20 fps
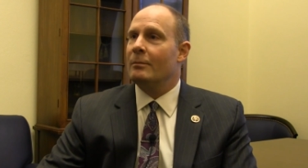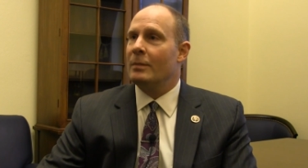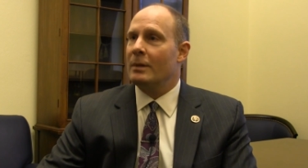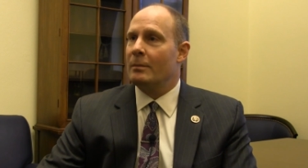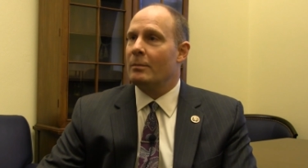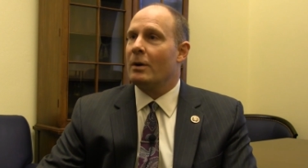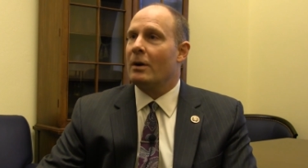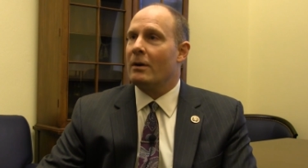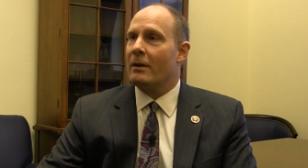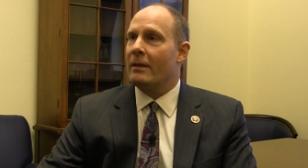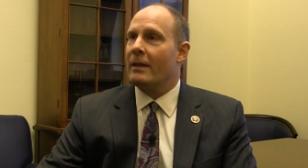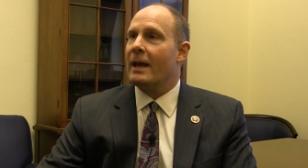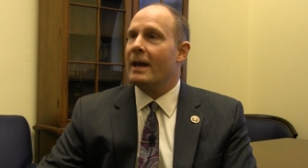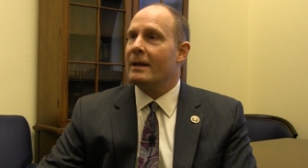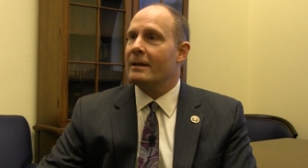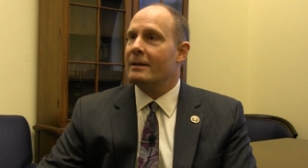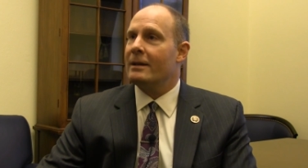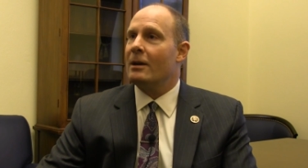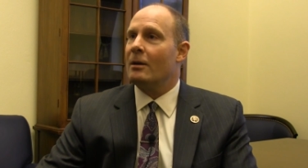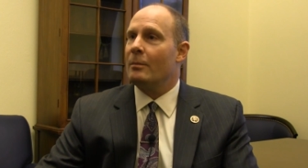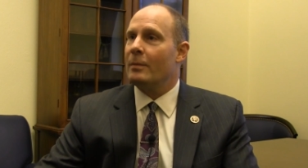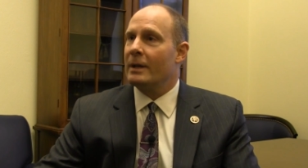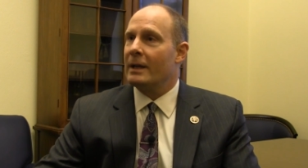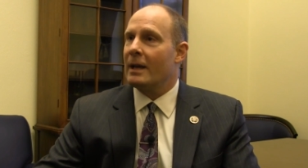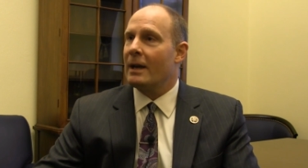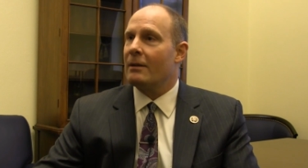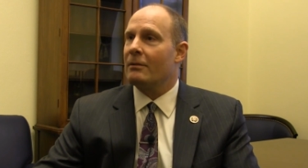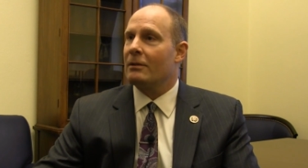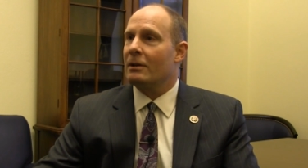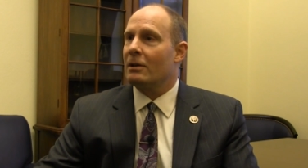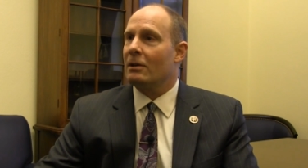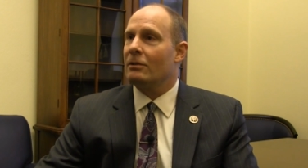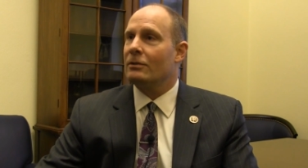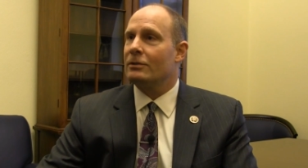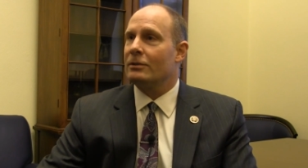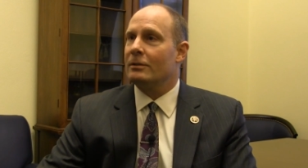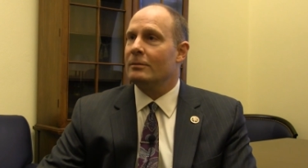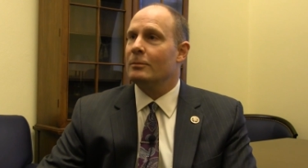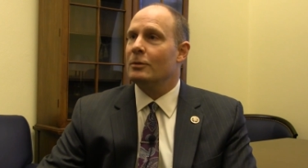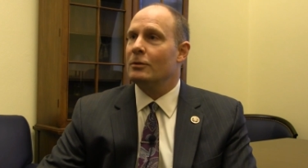be part of that and helping
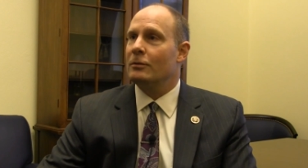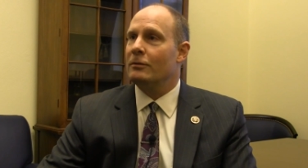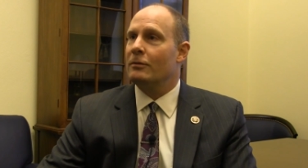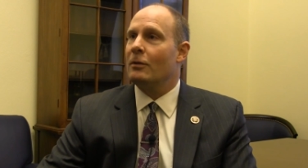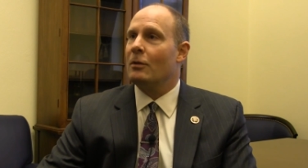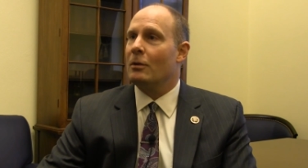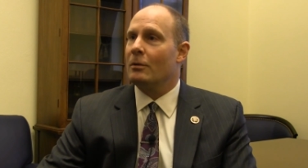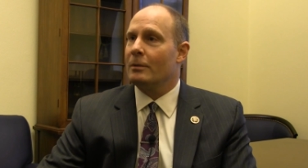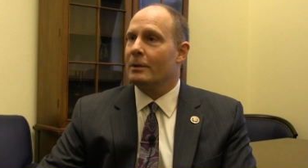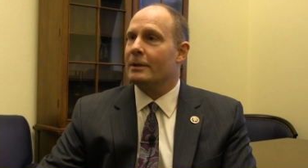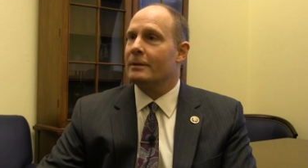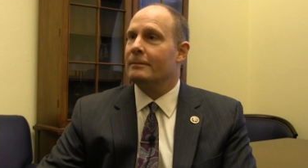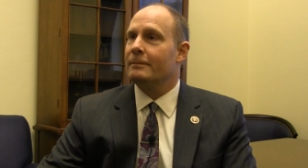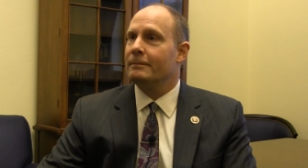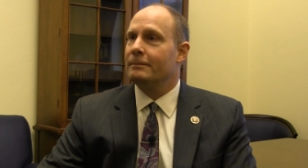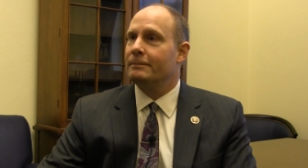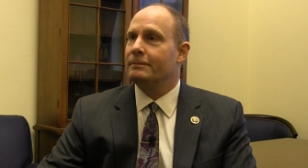agriculture move forward.